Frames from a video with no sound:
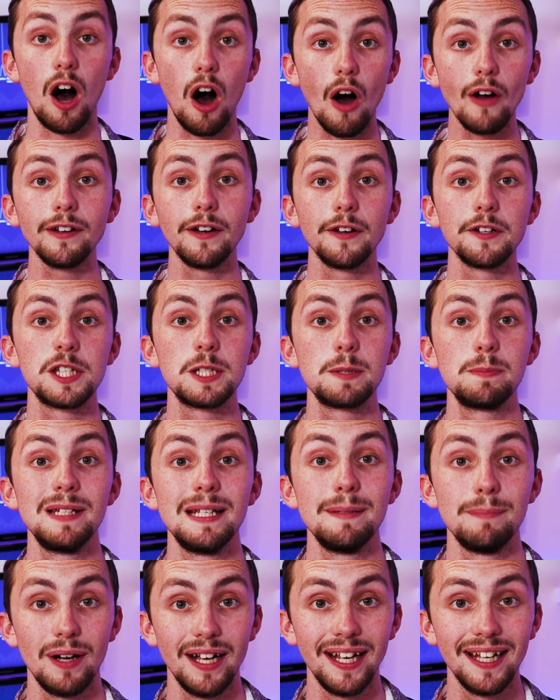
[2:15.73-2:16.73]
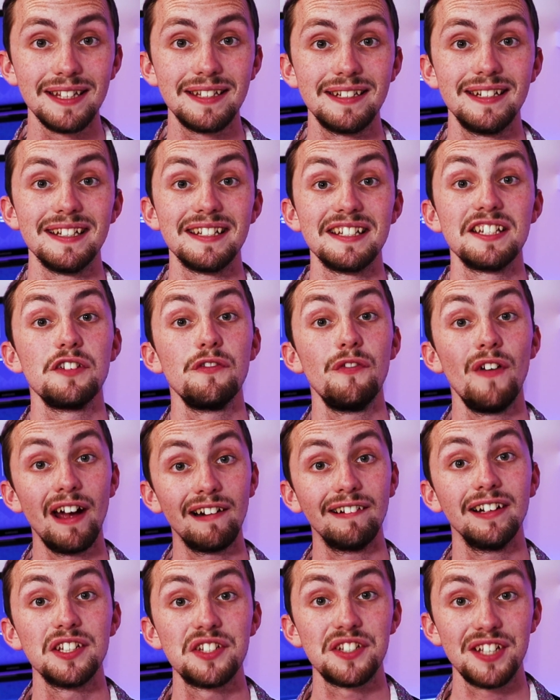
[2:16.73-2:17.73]
I'm going to split my entities into
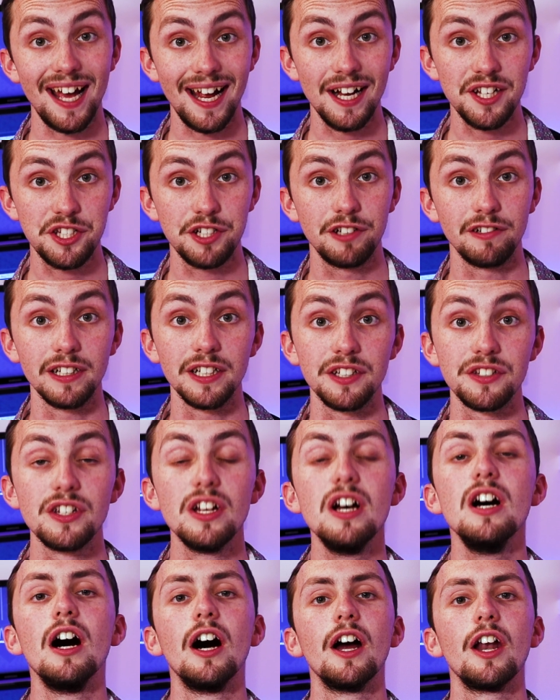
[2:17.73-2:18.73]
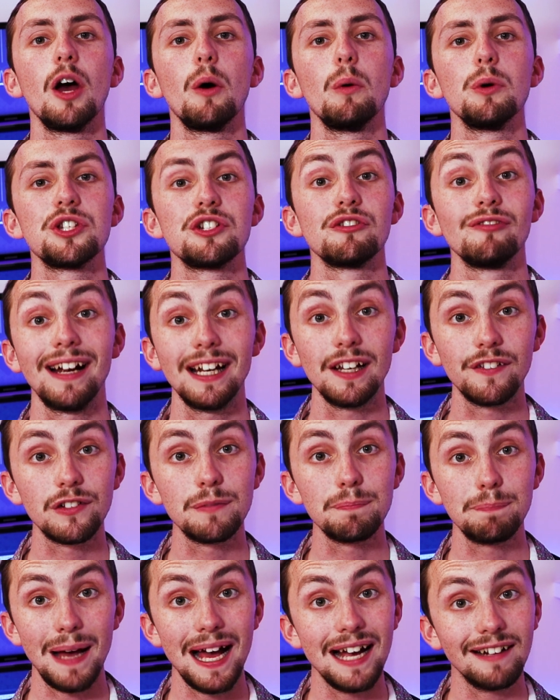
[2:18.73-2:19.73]
various categories, and I want a
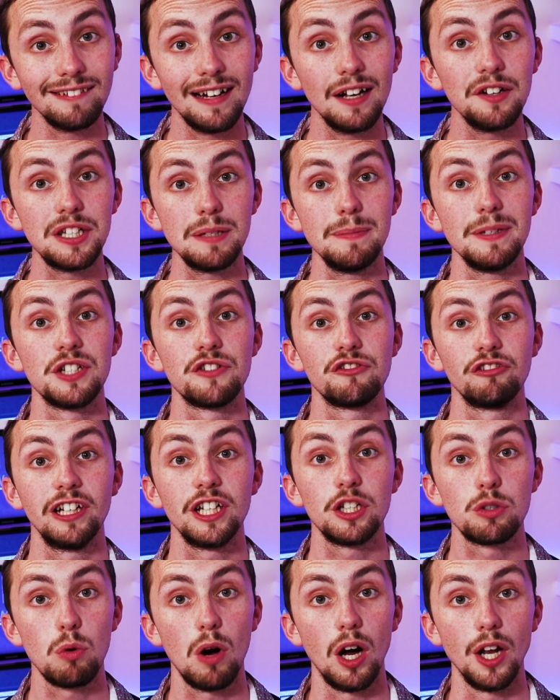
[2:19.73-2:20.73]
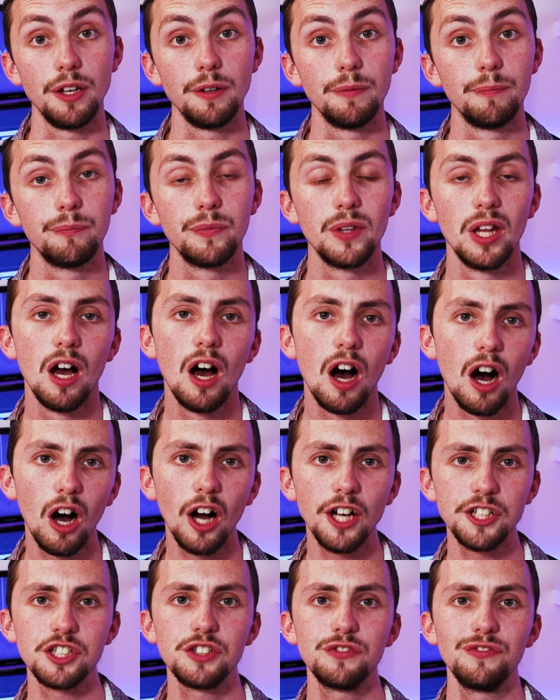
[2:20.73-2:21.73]
relevant background image for each one.
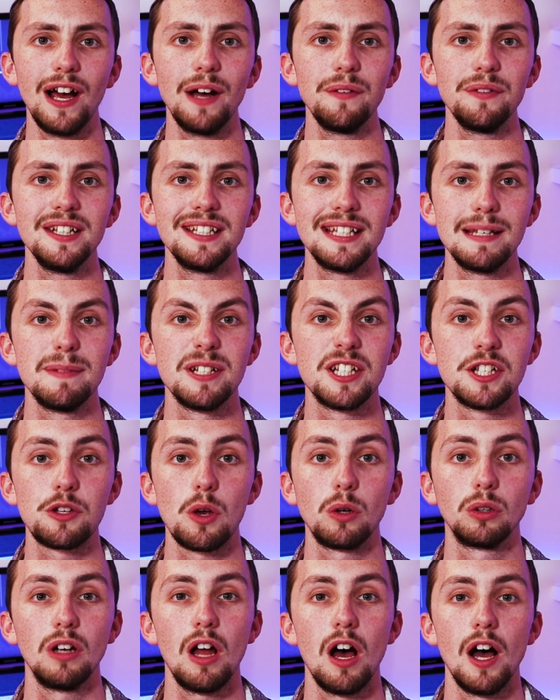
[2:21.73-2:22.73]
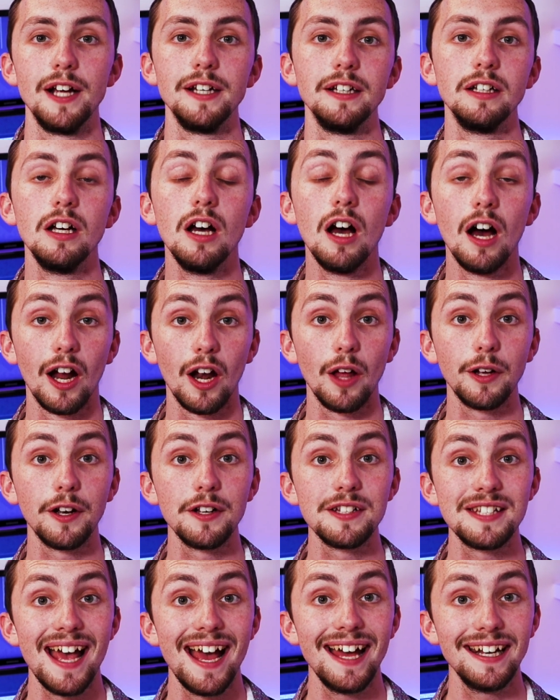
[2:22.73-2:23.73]
I just found these images online, and I'm
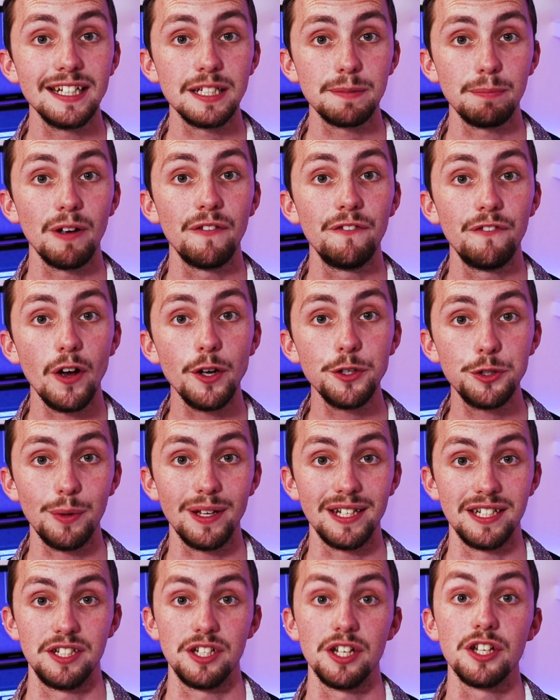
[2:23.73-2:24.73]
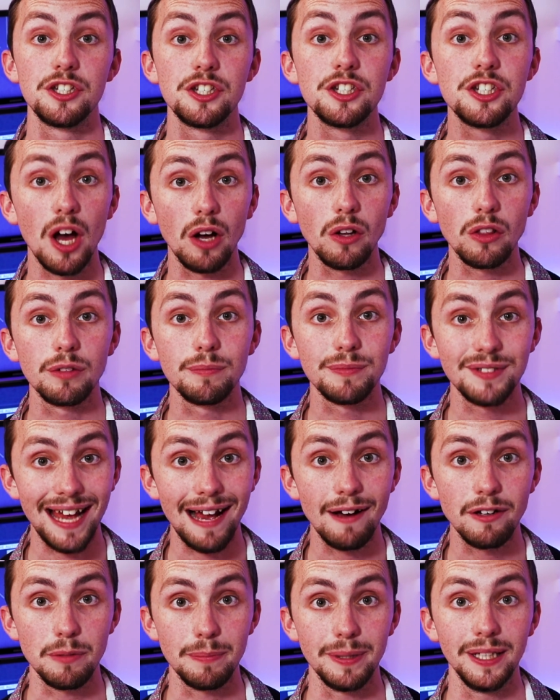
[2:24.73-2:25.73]
going to head into my photo editor to dull them
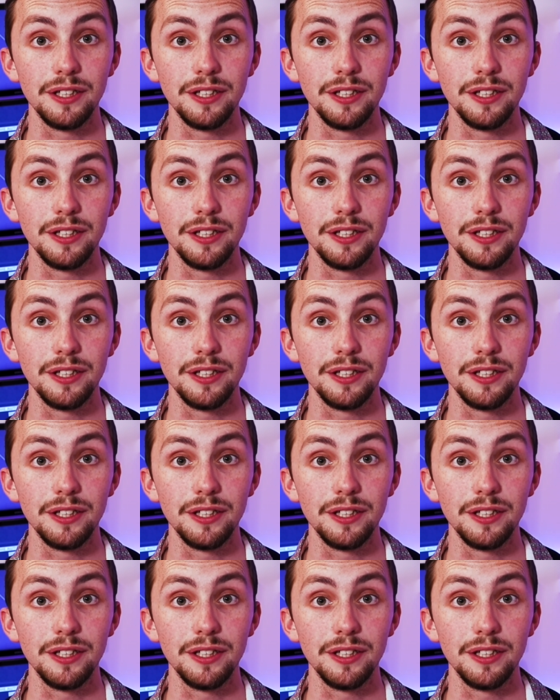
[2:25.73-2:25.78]
down a